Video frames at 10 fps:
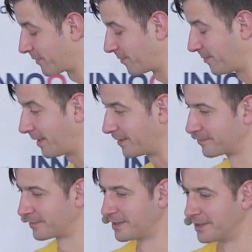domain.
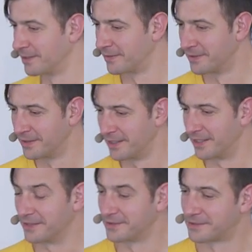
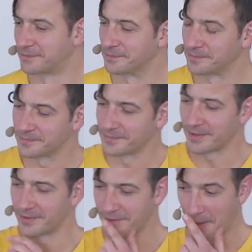And,
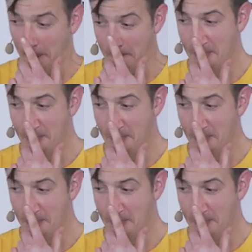okay